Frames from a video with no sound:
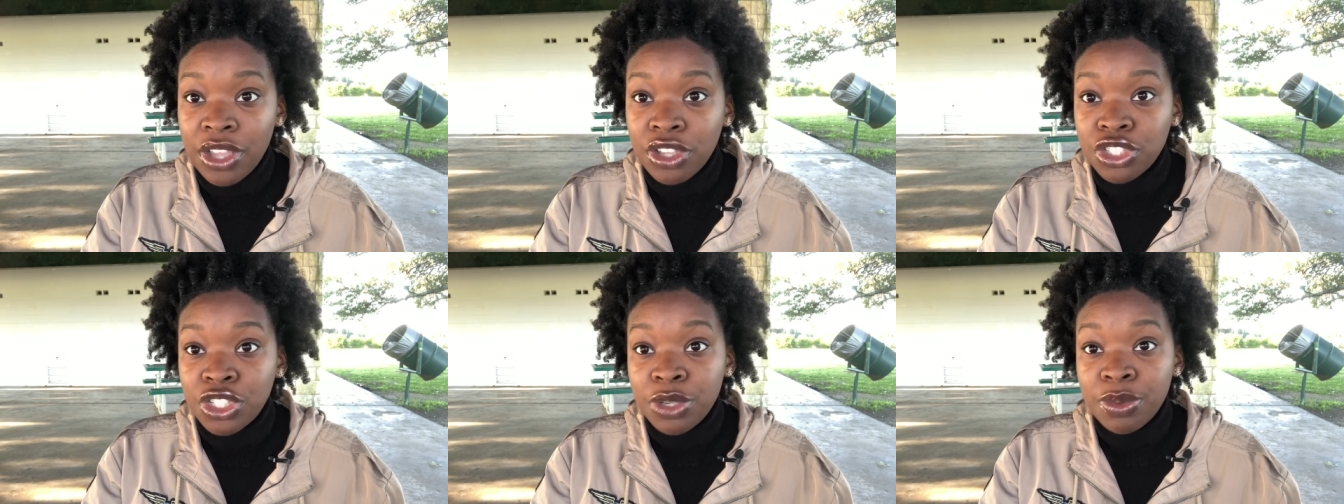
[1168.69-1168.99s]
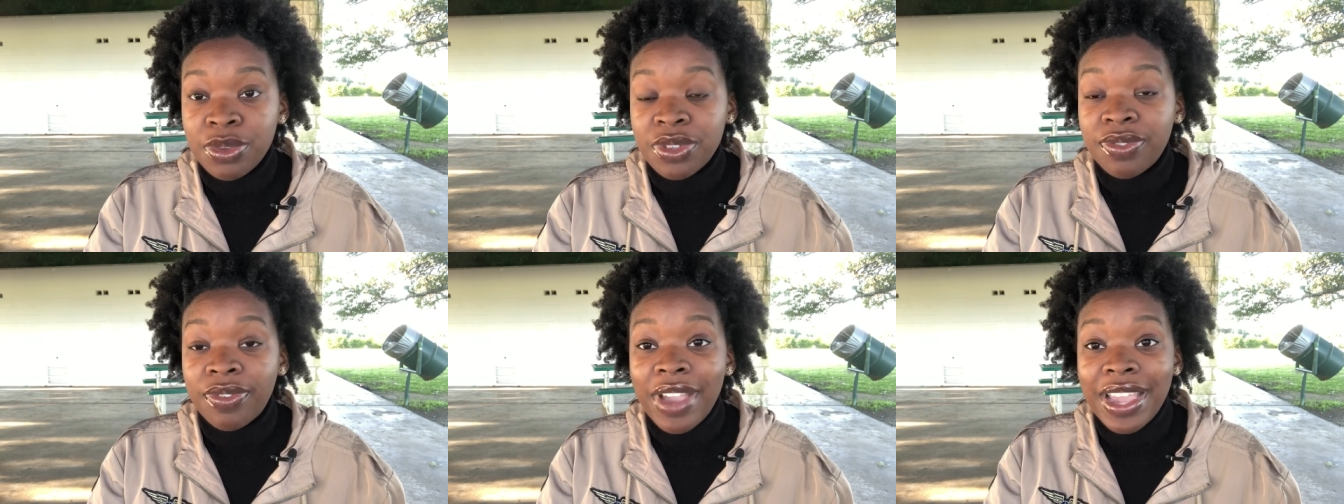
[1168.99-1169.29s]
she
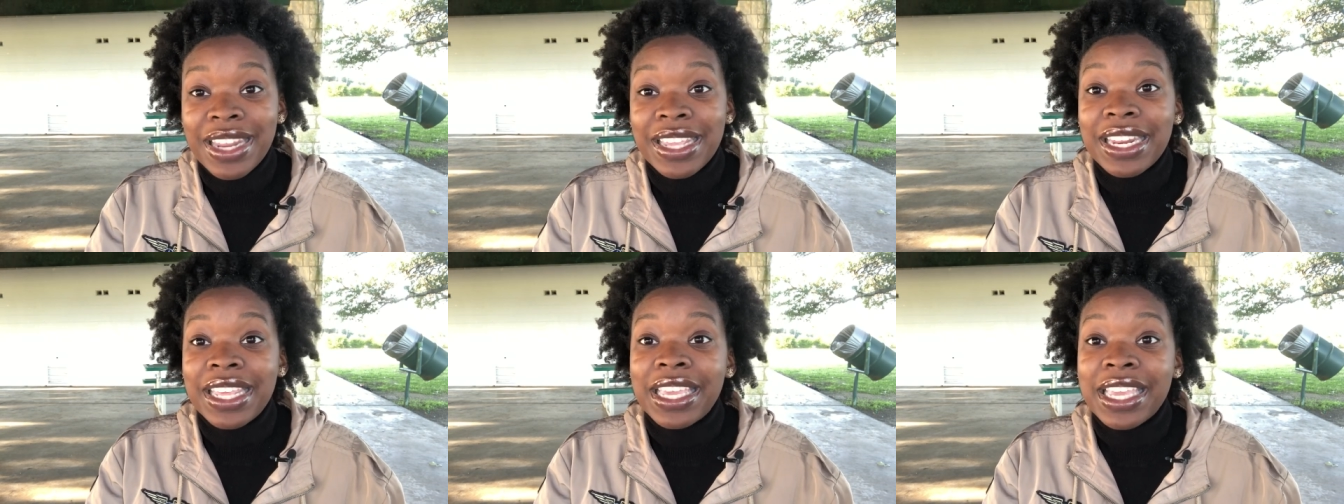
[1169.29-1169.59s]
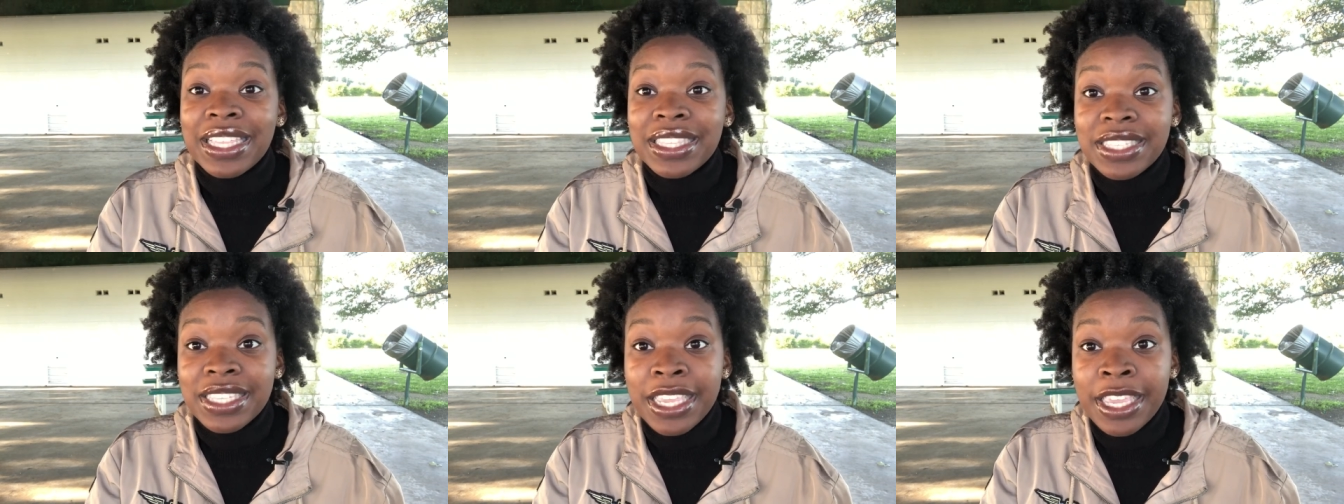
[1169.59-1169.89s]
was fighting
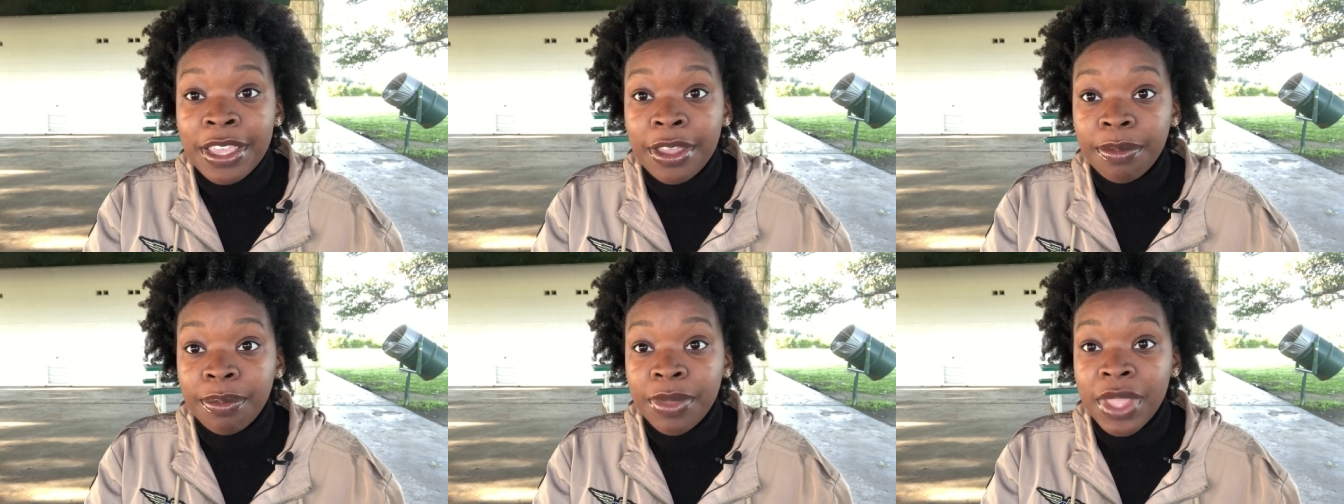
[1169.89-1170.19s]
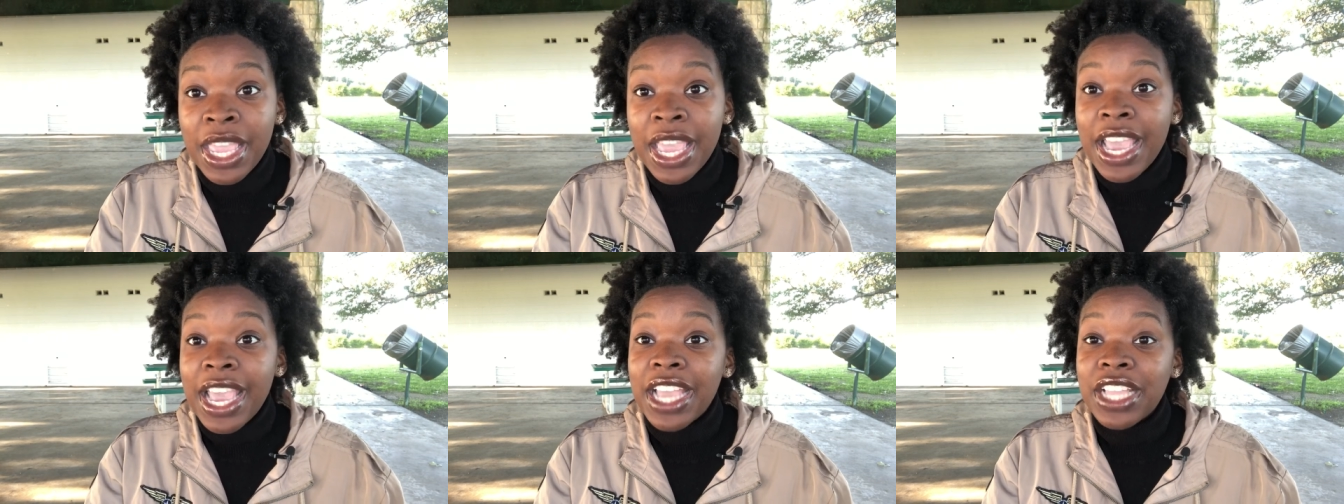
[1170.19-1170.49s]
against him,
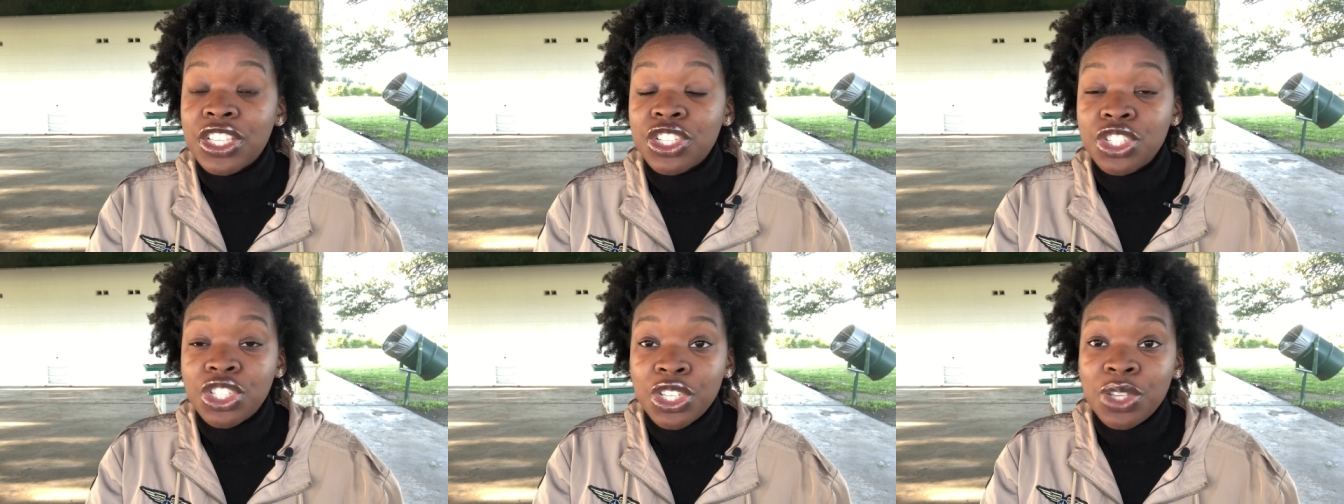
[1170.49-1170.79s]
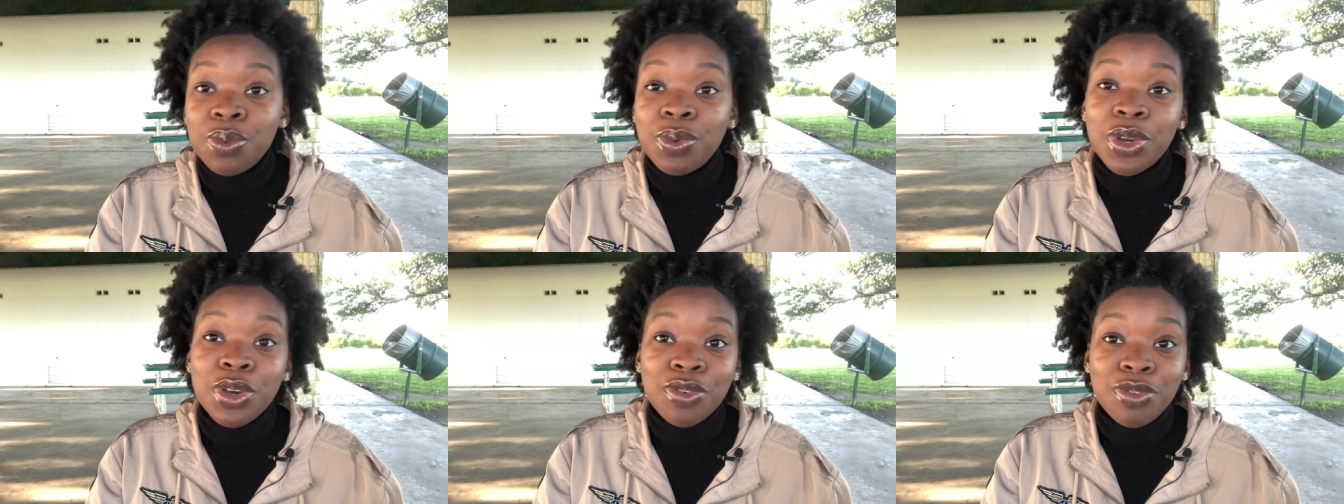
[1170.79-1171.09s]
and she
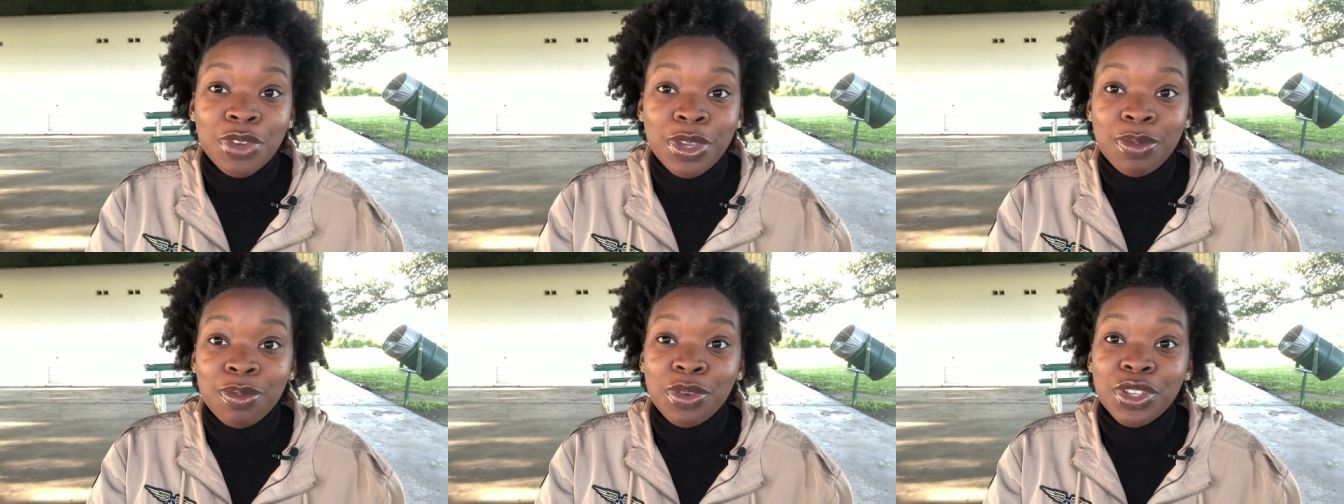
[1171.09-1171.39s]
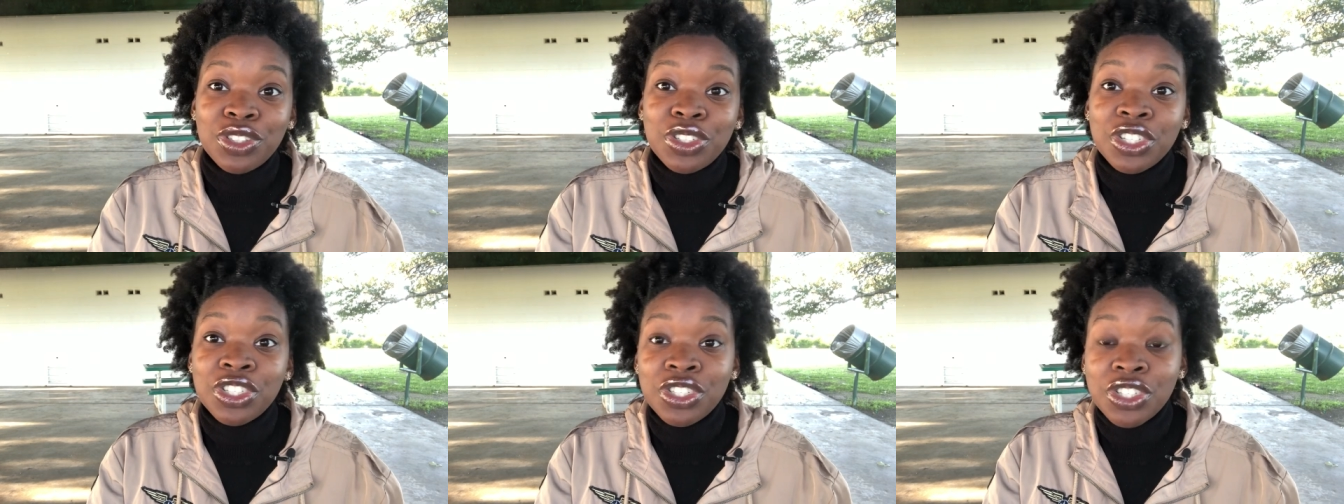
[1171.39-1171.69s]
will reap what
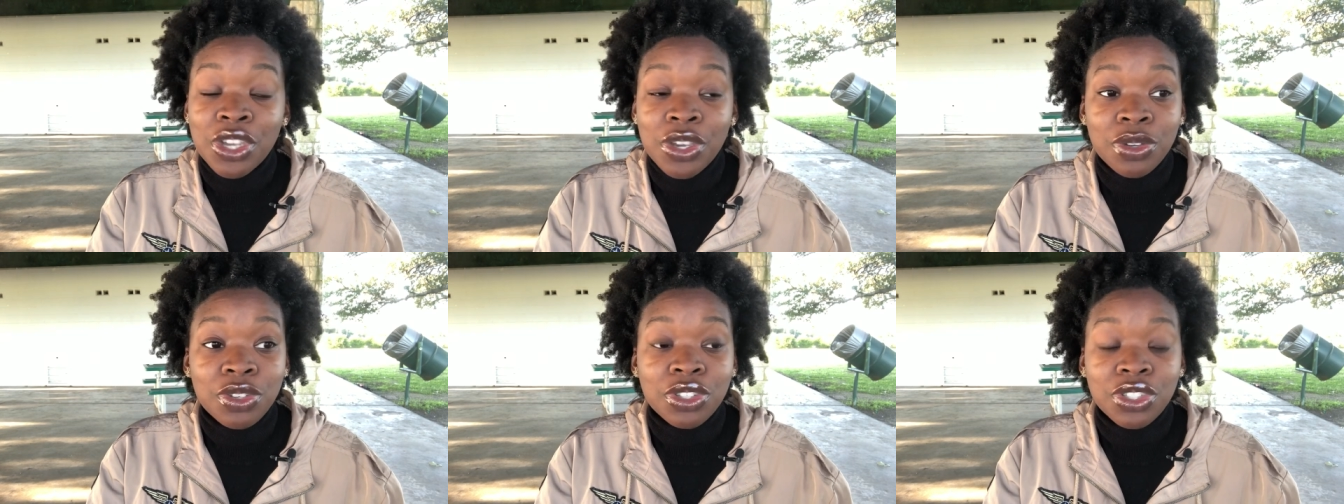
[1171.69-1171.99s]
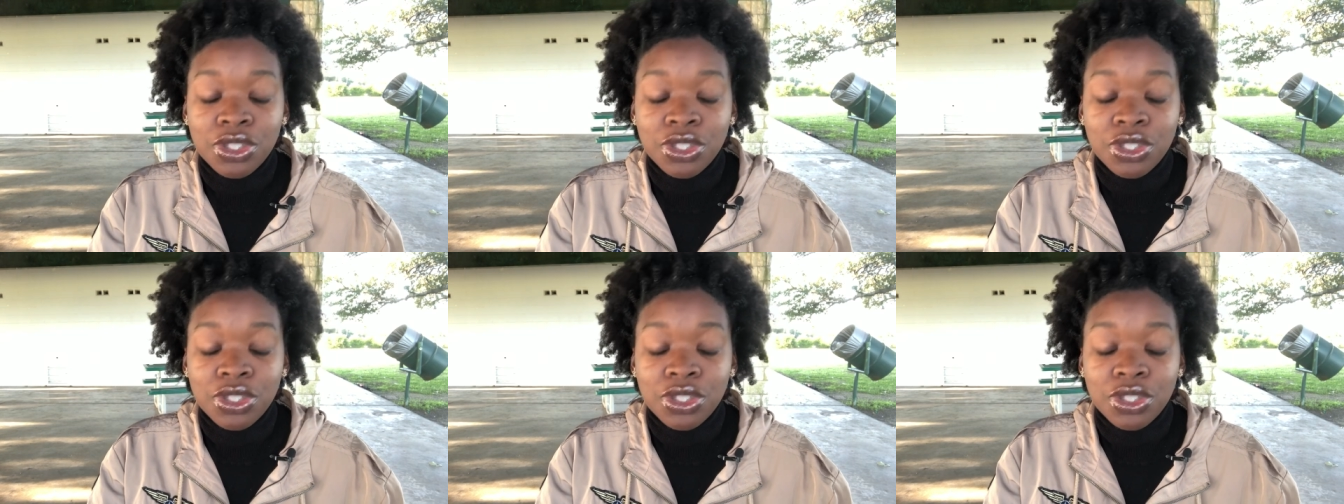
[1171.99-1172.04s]
she showed.